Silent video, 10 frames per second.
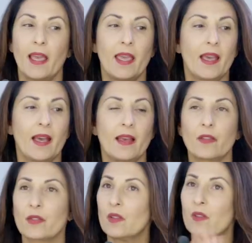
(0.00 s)
and
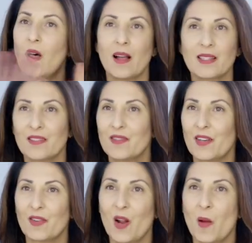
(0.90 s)
there's lots of
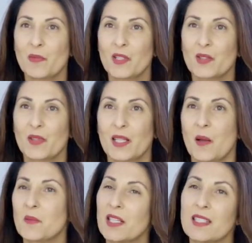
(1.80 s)
different options when it
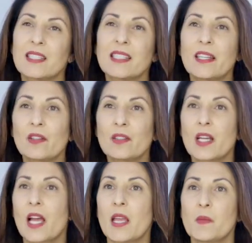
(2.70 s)
comes to concealer
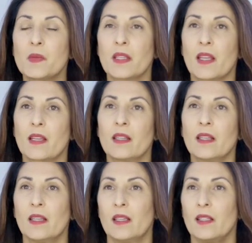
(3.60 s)
types, and
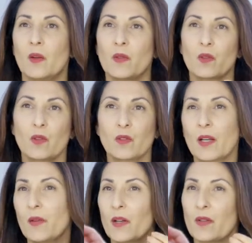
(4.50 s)
whether they're
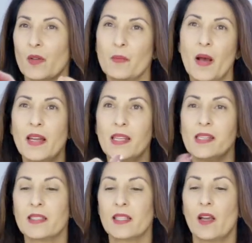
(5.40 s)
liquid or they're
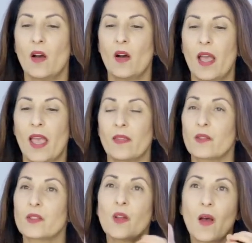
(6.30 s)
putties, and
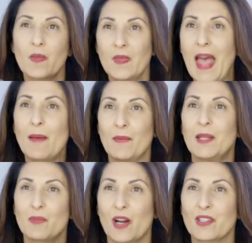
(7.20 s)
there's that
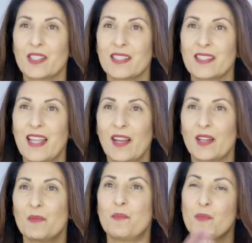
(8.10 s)
many brushes that
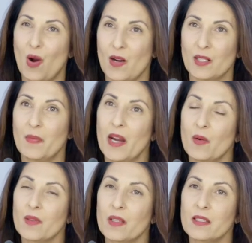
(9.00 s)
could product pair
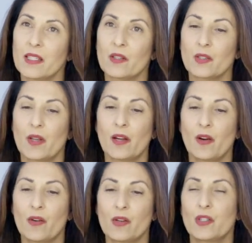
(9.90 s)
with the concealer. So I
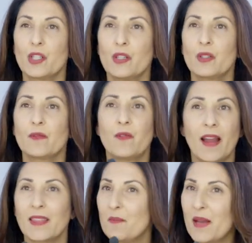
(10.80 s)
encourage you to
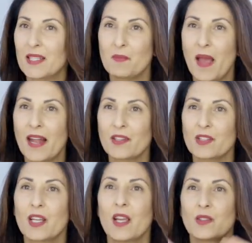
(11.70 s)
find the best match
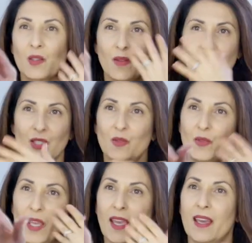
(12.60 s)
so that you
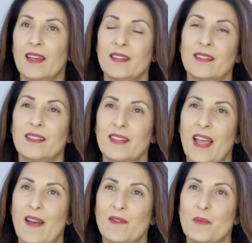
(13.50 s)
can
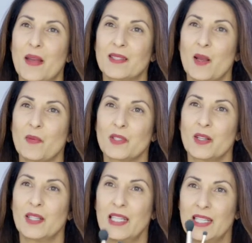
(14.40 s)
have the best
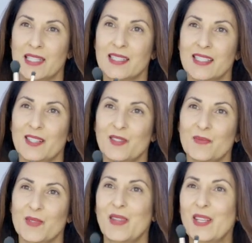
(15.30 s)
opportunity to conceal.
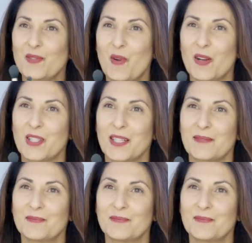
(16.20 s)
So thanks for watching.